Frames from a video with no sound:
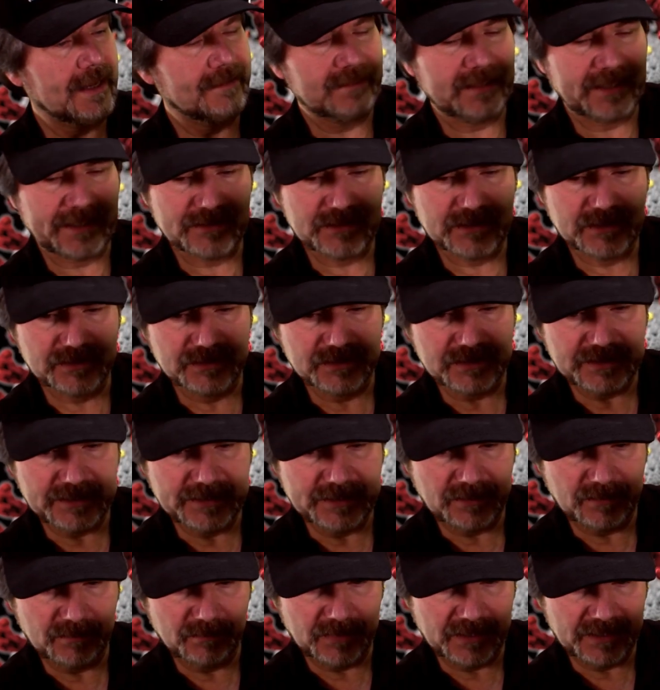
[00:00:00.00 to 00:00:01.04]
As you can see here,
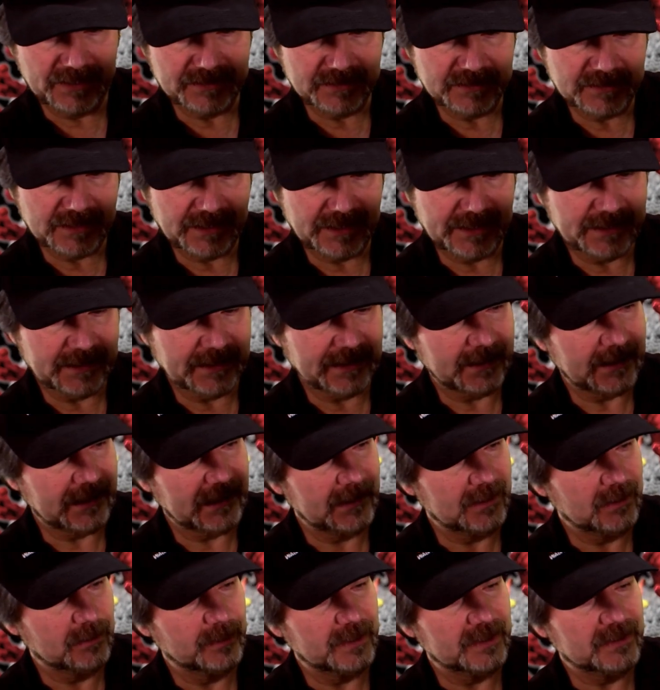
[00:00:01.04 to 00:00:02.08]
mine's kind of a little
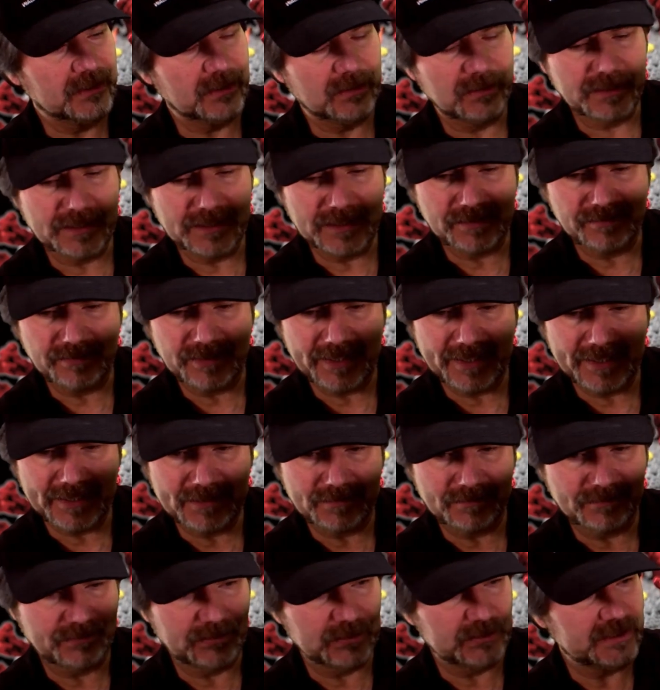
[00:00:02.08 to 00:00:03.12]
bit dirty. I've had it
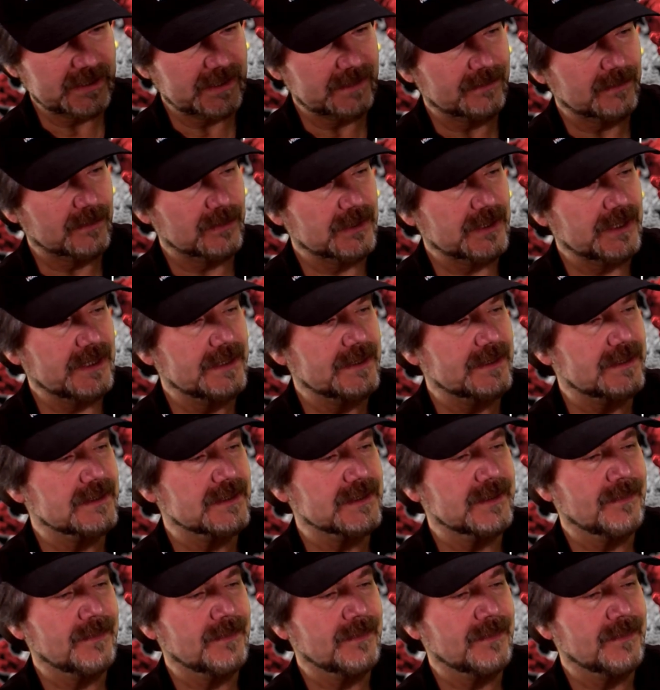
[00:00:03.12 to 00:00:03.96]
for several years.